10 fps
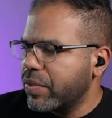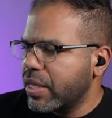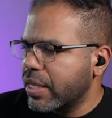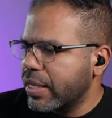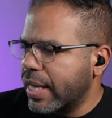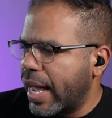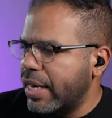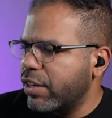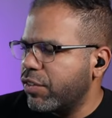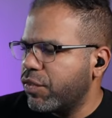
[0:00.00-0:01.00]
kind
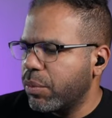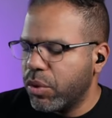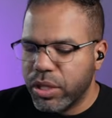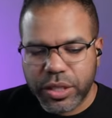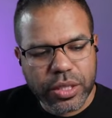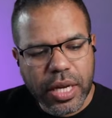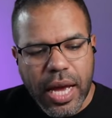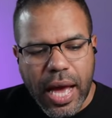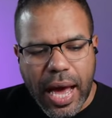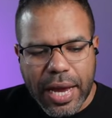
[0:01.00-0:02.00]
of bullish.
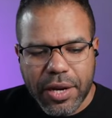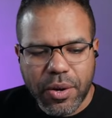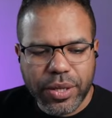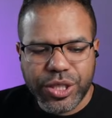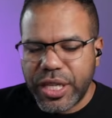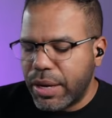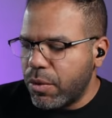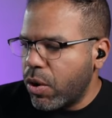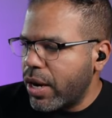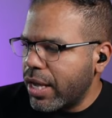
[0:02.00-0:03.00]
How you doing, Gian
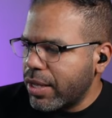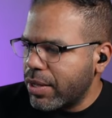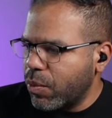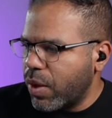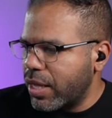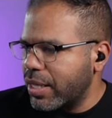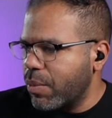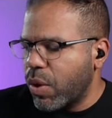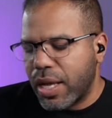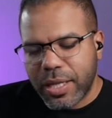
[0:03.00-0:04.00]
Rhoda?
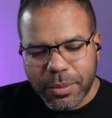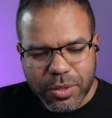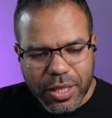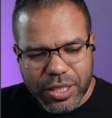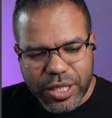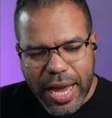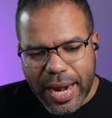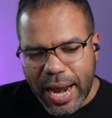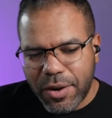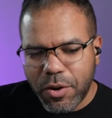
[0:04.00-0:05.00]
Welcome to the chat.
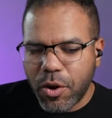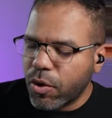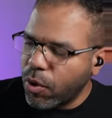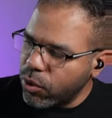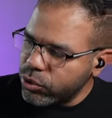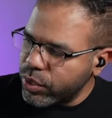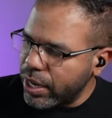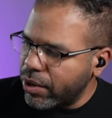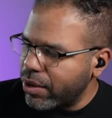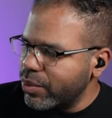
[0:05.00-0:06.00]
I know you're a gold
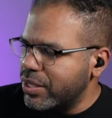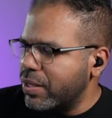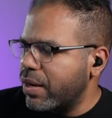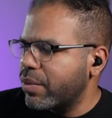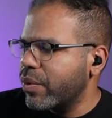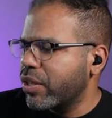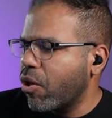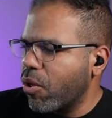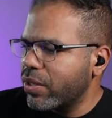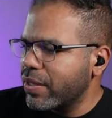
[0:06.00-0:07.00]
trader, and we started with
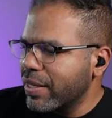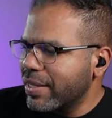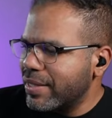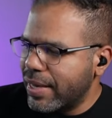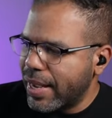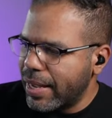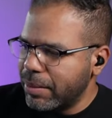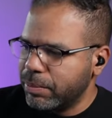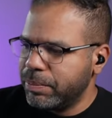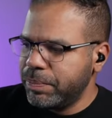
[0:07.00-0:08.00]
gold today.
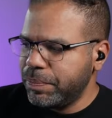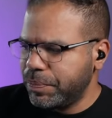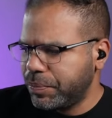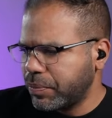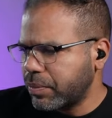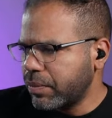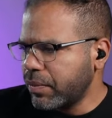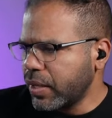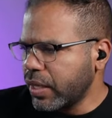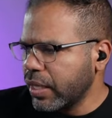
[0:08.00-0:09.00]

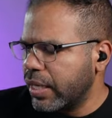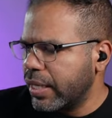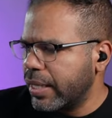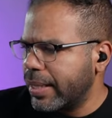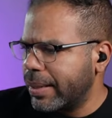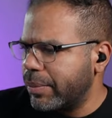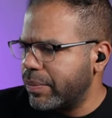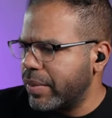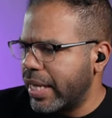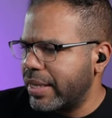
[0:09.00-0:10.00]

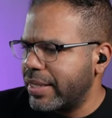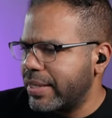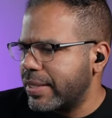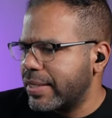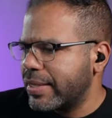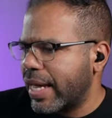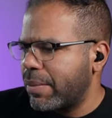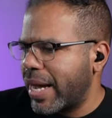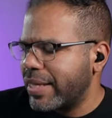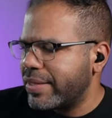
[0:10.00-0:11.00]
And this is kind of
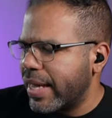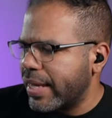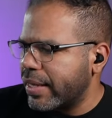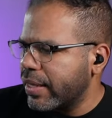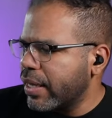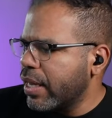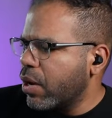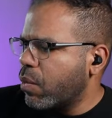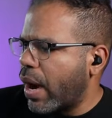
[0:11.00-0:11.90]
my take right